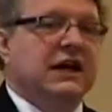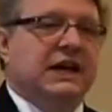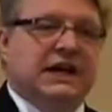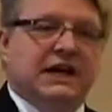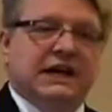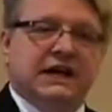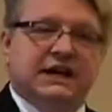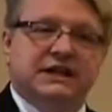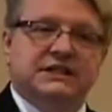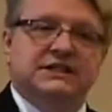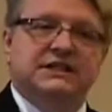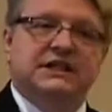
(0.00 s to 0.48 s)

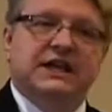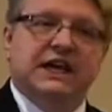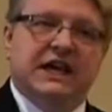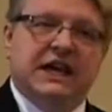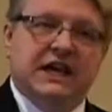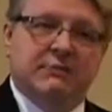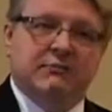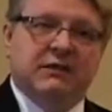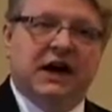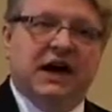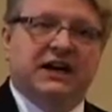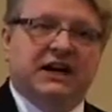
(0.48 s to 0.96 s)
is
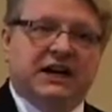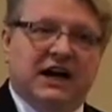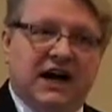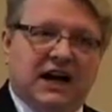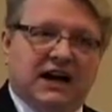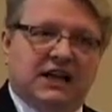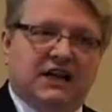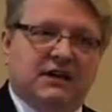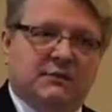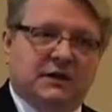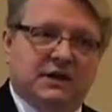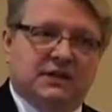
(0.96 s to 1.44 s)
in my
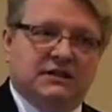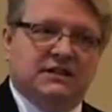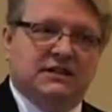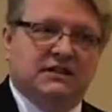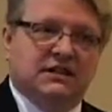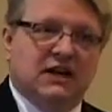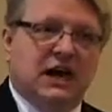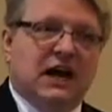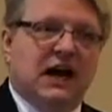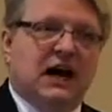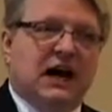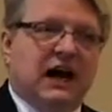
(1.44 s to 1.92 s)

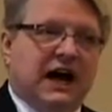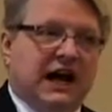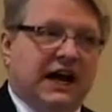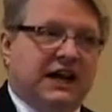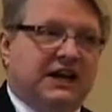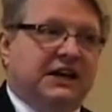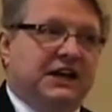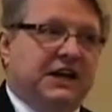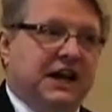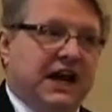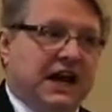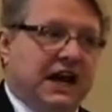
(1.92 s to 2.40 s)
documents, I
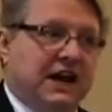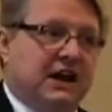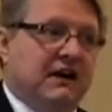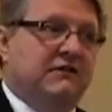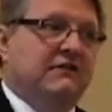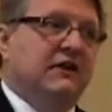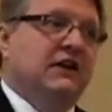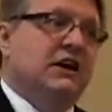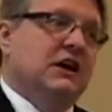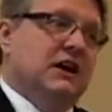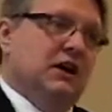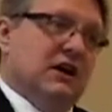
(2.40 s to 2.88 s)
can
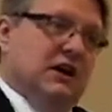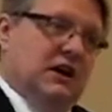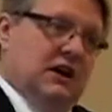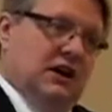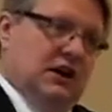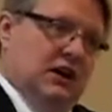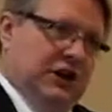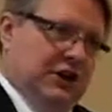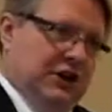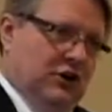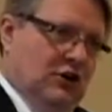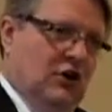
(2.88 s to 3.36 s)
have,
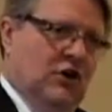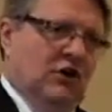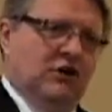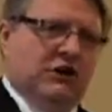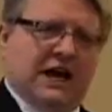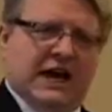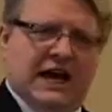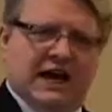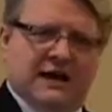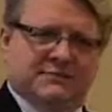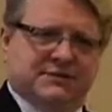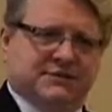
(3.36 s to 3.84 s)
in all
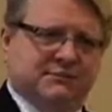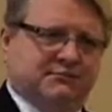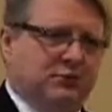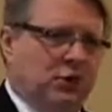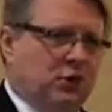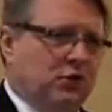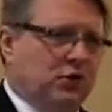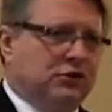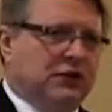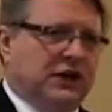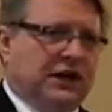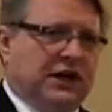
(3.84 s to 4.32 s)
caps,
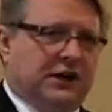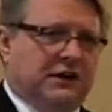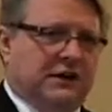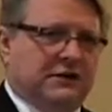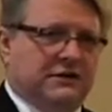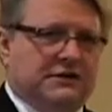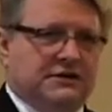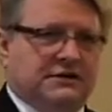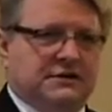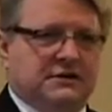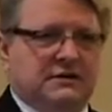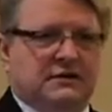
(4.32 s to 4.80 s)
bold
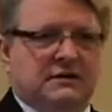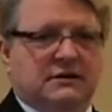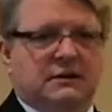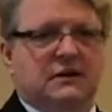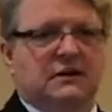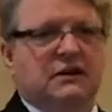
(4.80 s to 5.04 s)
letters,